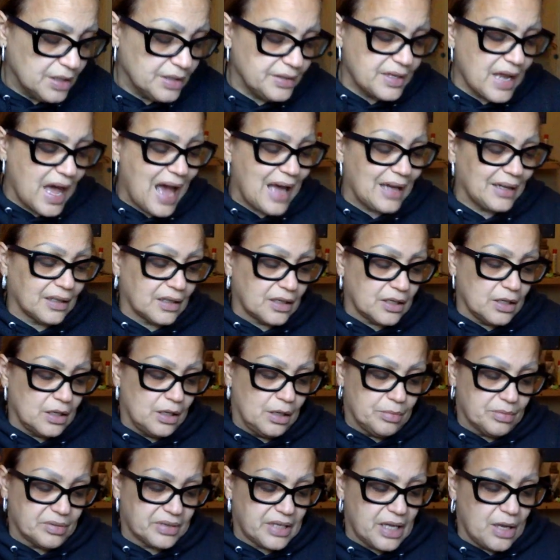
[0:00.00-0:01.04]
Nine of
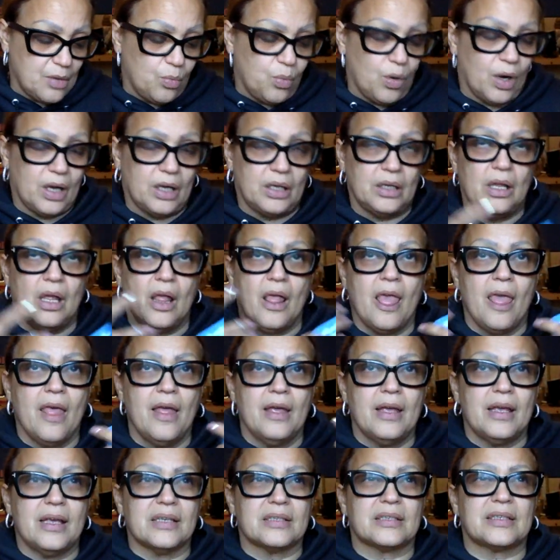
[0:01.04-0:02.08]
Cups. They won.
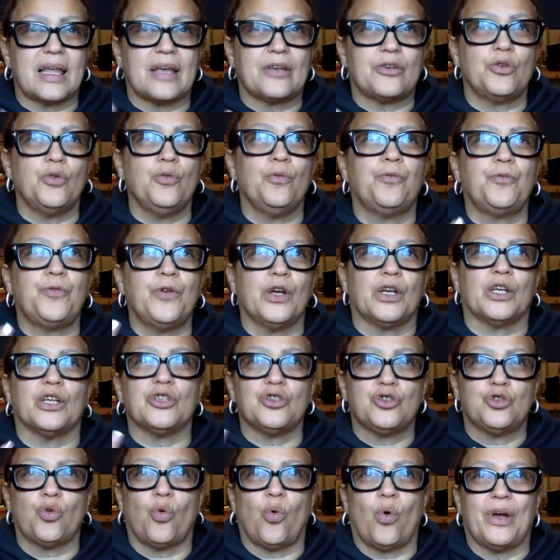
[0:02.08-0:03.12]
It's like you
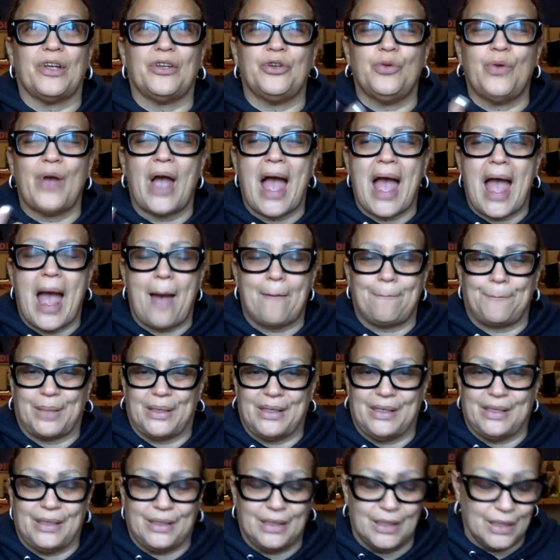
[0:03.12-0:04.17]
feeling joy and you
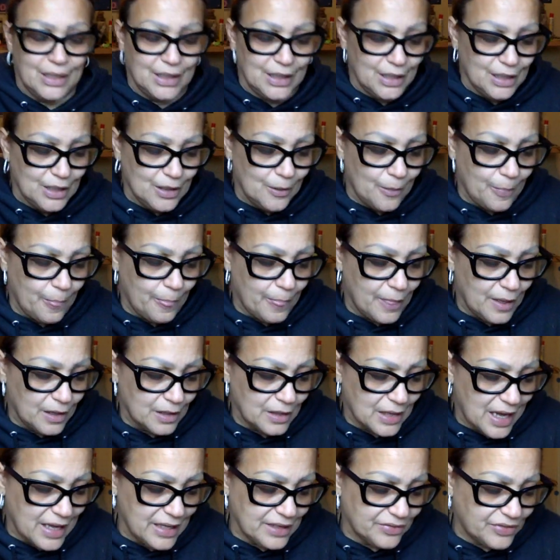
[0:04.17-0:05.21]
happy.
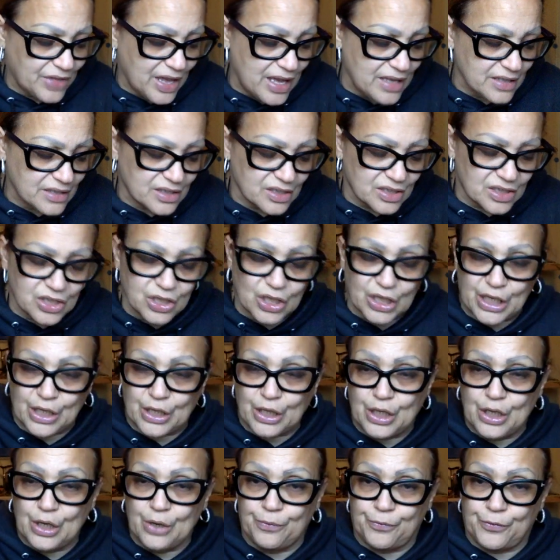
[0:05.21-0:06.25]
Like things is
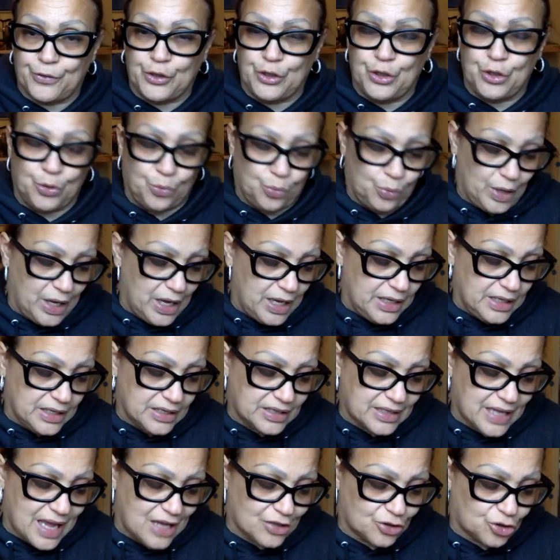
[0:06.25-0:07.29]
looking good for you. And
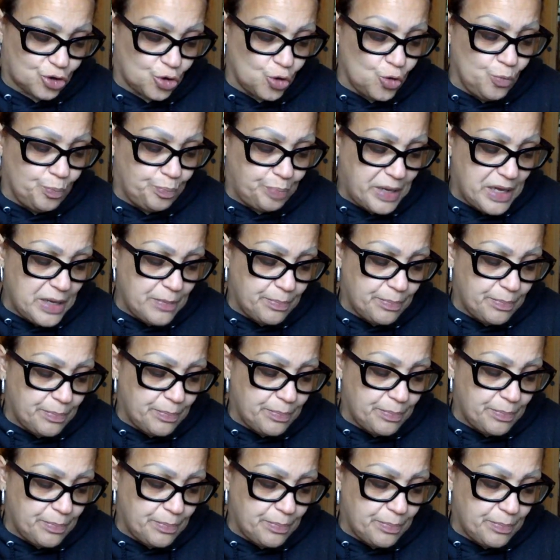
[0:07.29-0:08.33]
it's got two
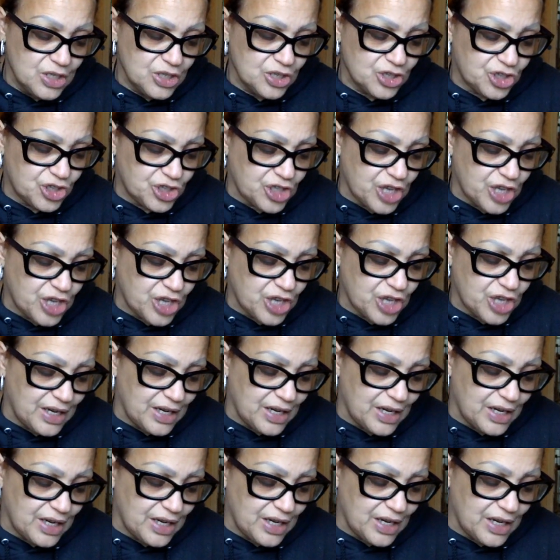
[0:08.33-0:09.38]
people sharing
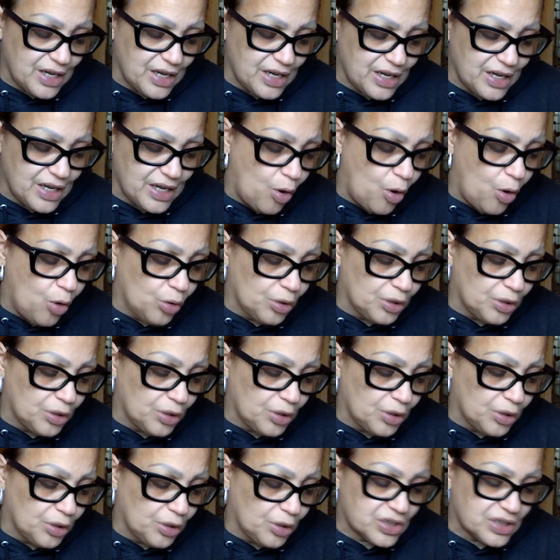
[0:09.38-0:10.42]
a cup, holding
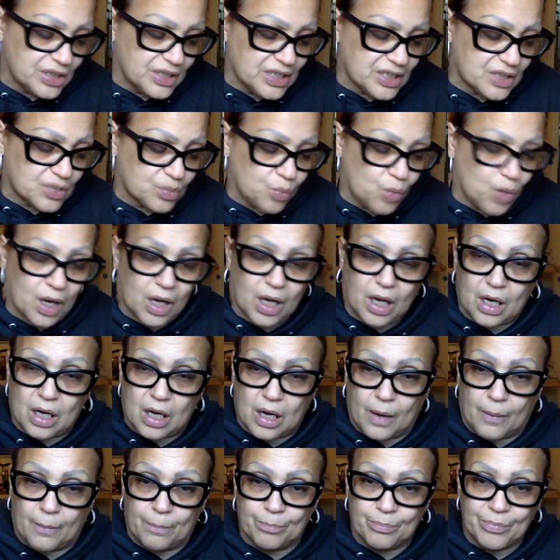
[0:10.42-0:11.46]
on to this one
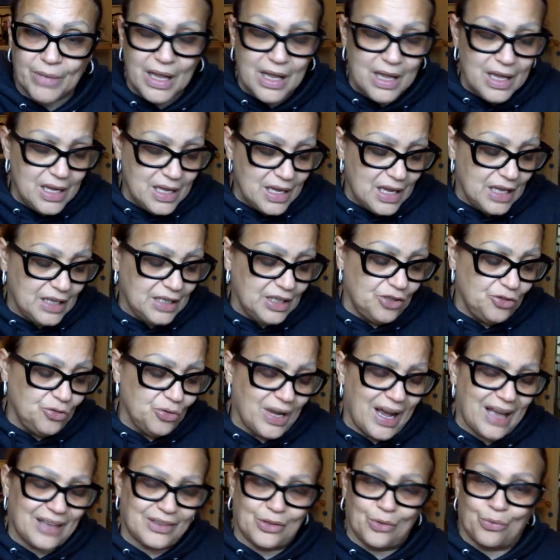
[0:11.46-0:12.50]
cup. And then you
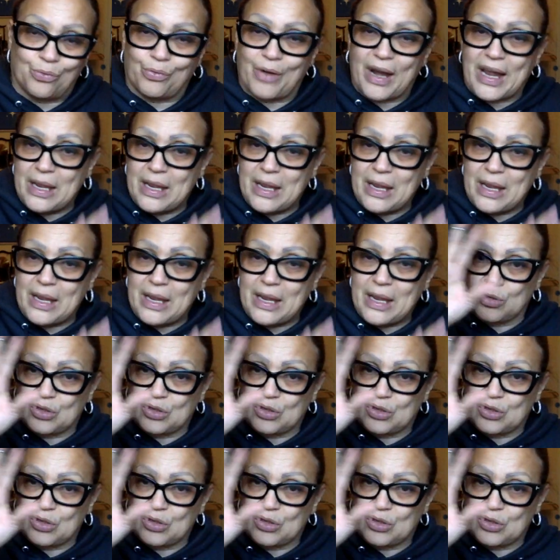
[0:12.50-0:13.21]
got the rainbow.